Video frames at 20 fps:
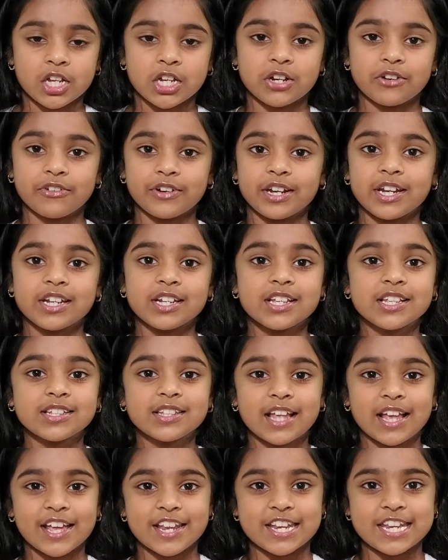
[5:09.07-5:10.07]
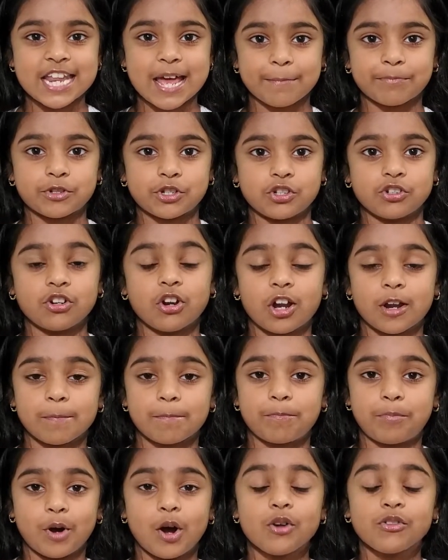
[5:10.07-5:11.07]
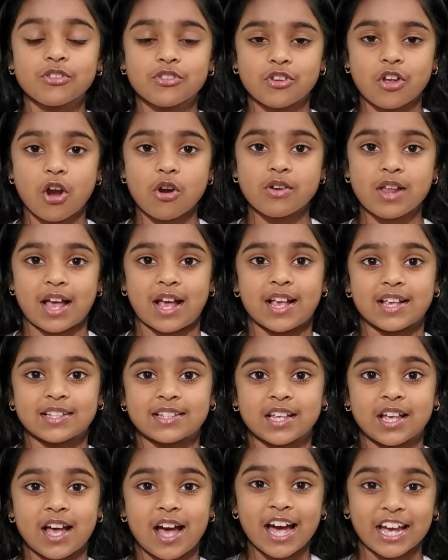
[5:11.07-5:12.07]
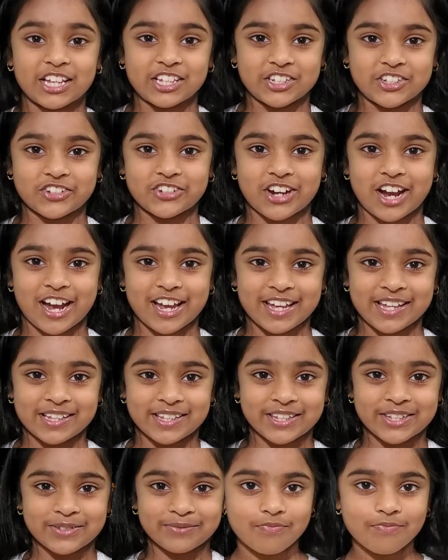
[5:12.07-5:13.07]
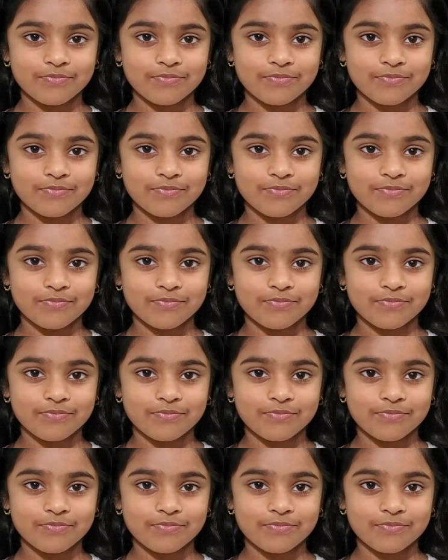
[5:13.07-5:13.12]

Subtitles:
Uranus and Neptune are both known as ice giants.